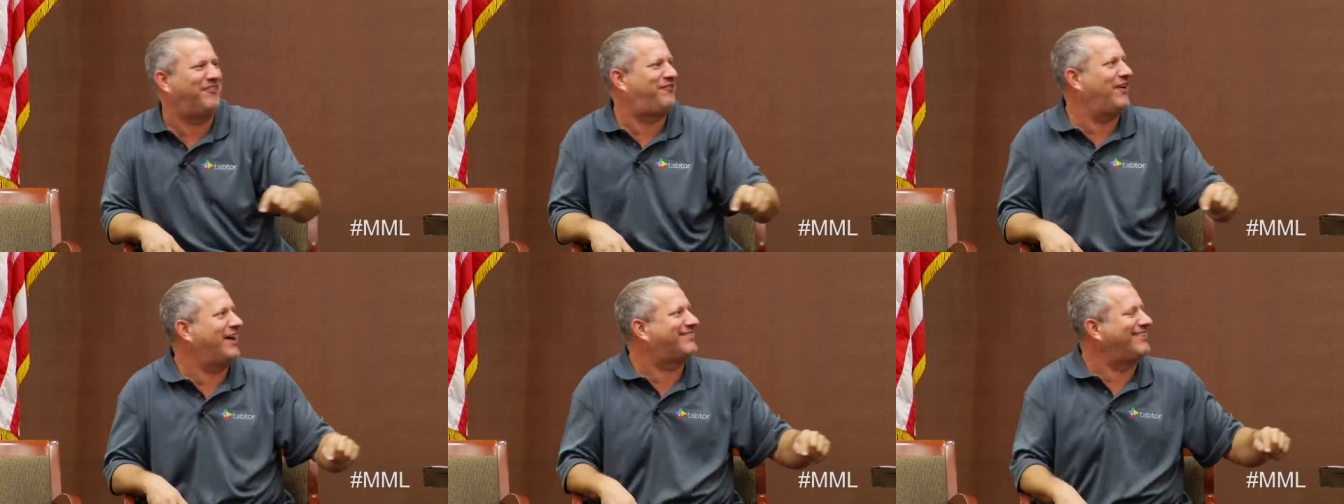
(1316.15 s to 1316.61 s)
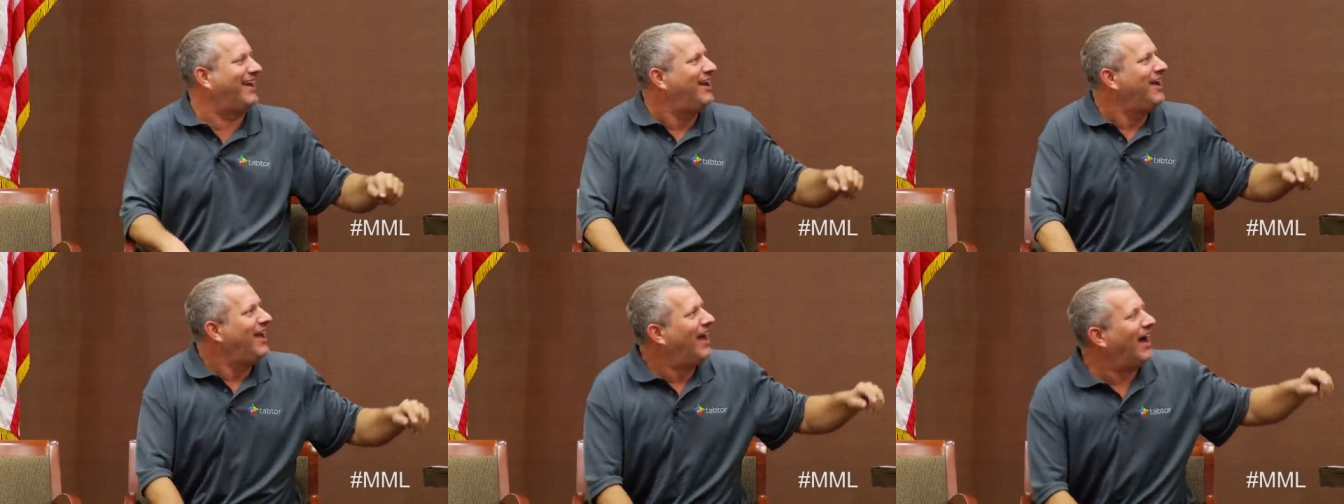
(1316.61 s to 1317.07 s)
to fix it.
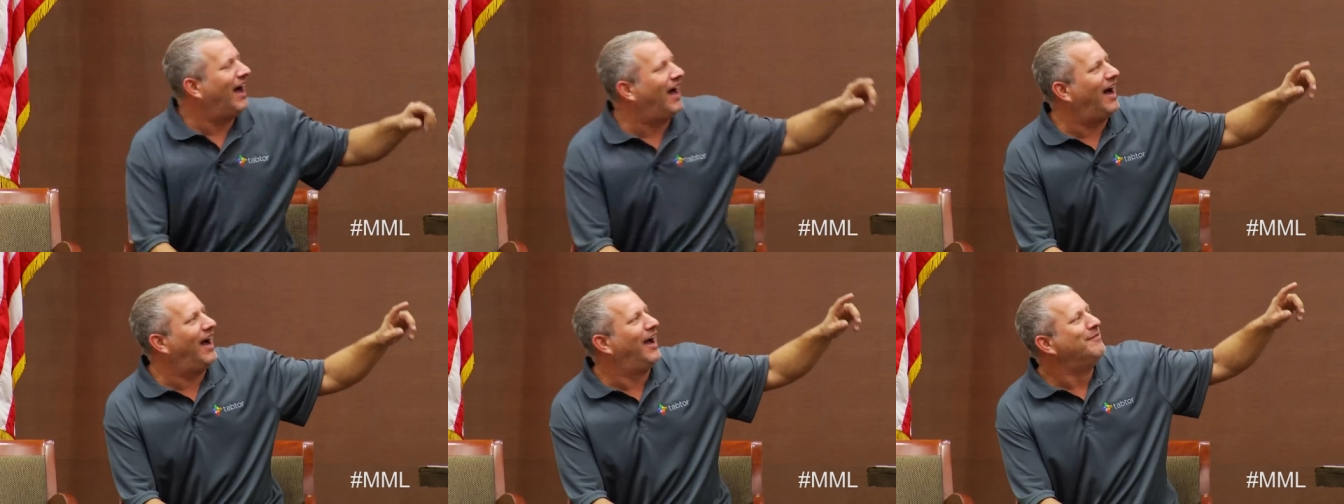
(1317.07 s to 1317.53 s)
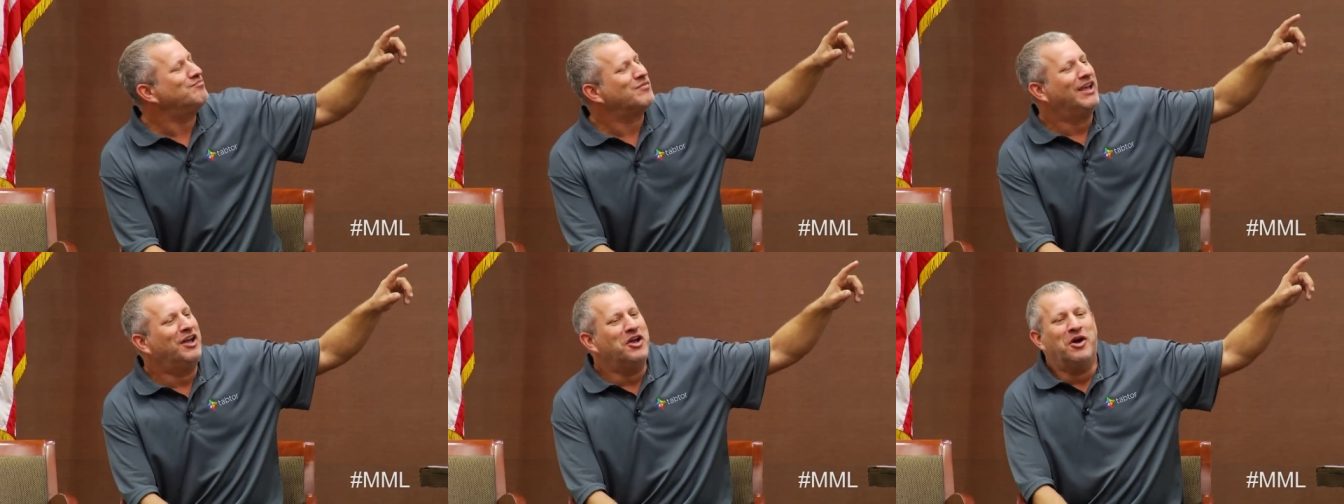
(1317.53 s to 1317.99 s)

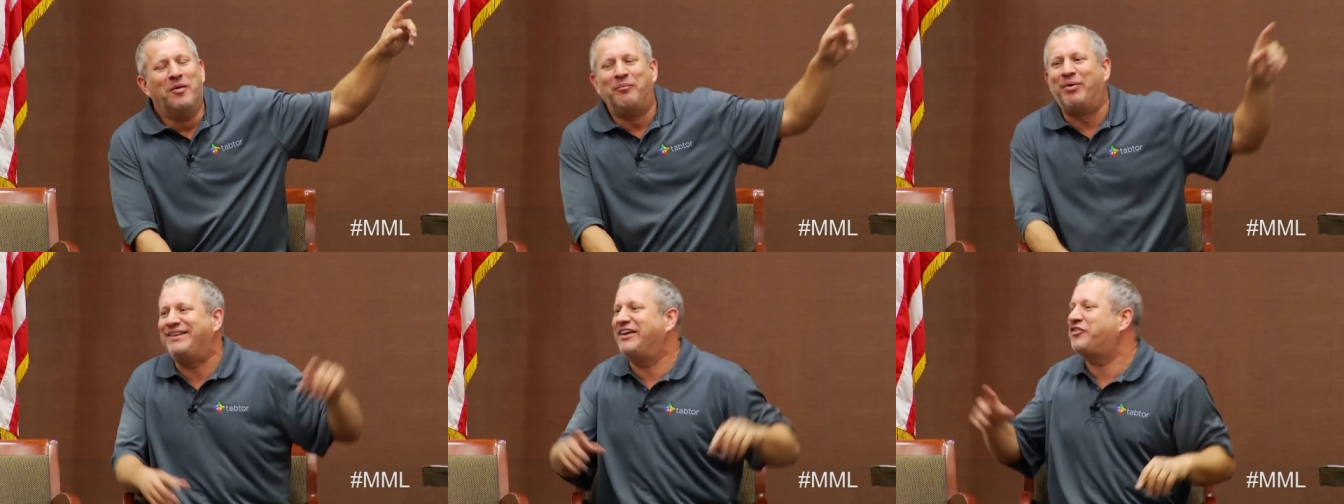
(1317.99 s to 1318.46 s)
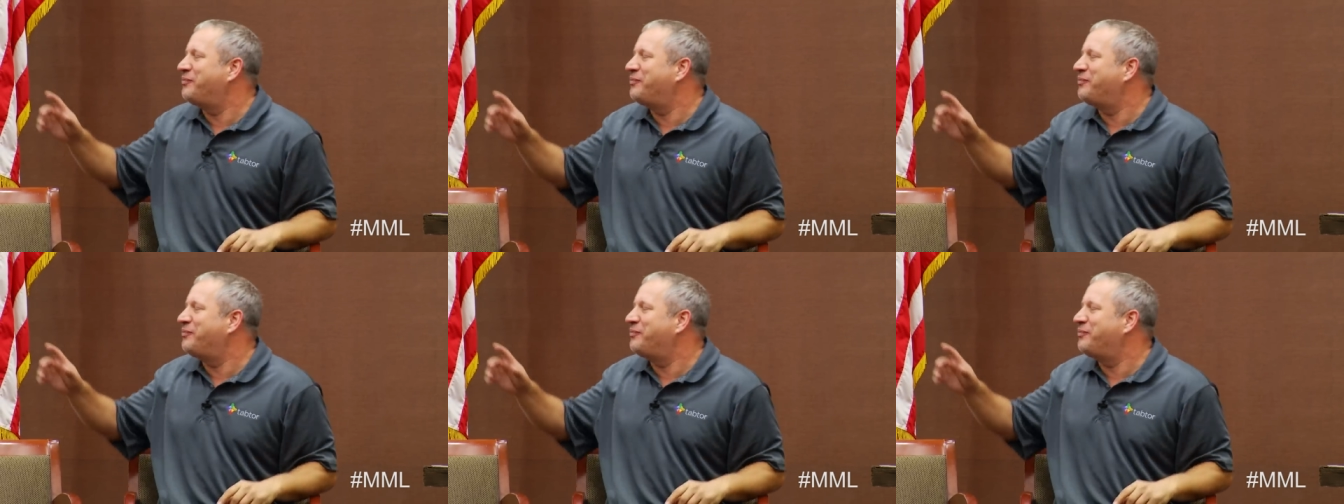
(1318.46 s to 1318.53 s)
But this